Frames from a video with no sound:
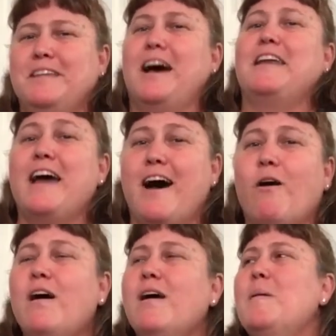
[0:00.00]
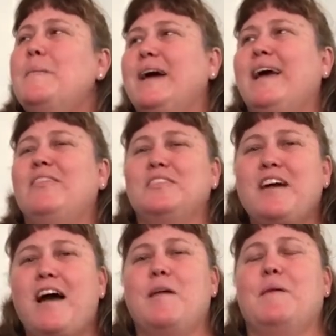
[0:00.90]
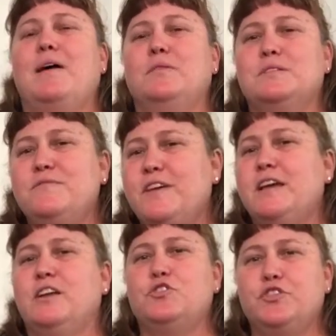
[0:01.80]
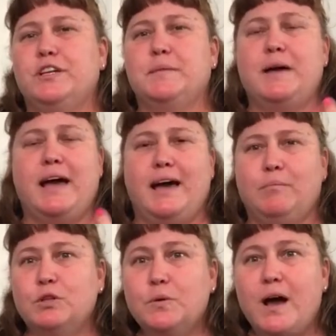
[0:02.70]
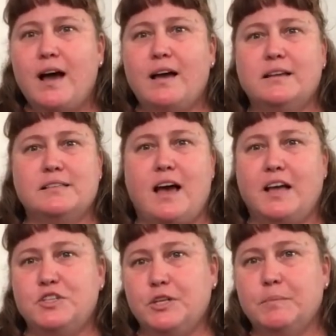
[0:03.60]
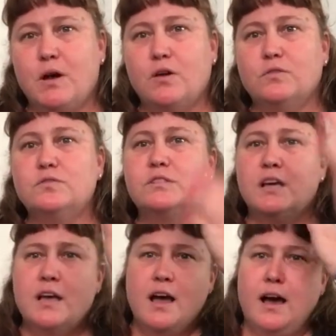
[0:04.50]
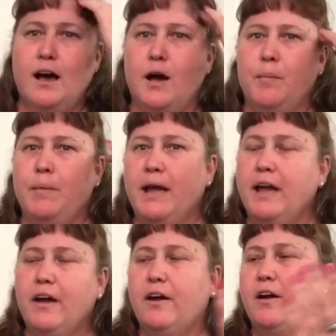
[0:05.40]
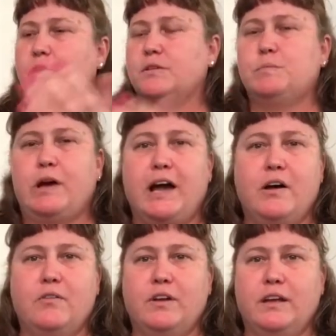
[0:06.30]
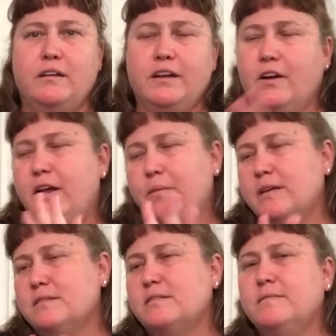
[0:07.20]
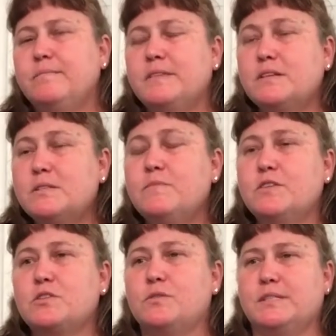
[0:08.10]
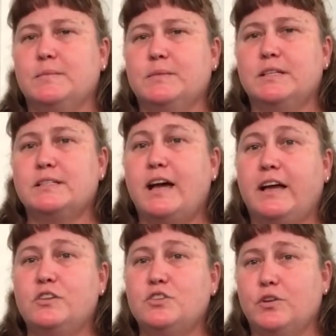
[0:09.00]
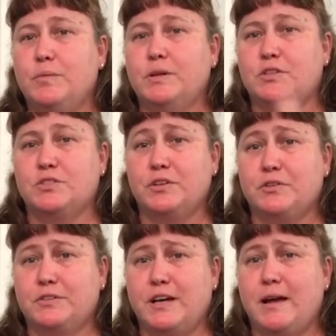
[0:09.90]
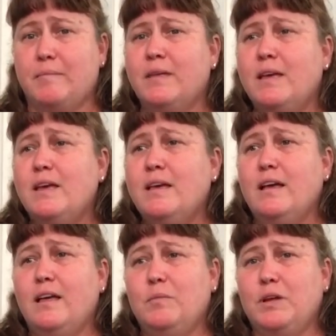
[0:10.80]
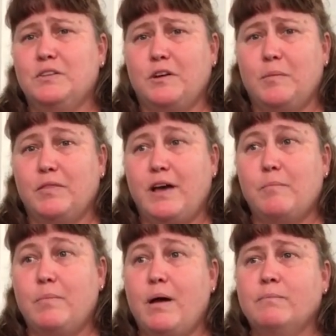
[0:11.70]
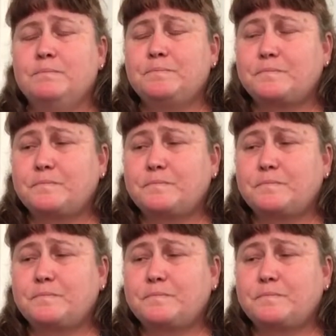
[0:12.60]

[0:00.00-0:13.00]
not now, but at the time I was fit and trim. I had blue eyes, high cheekbones, um, my hair was brown, and you know, anyways, there's some physical resemblance. I can show you pictures another time and we could talk about that. But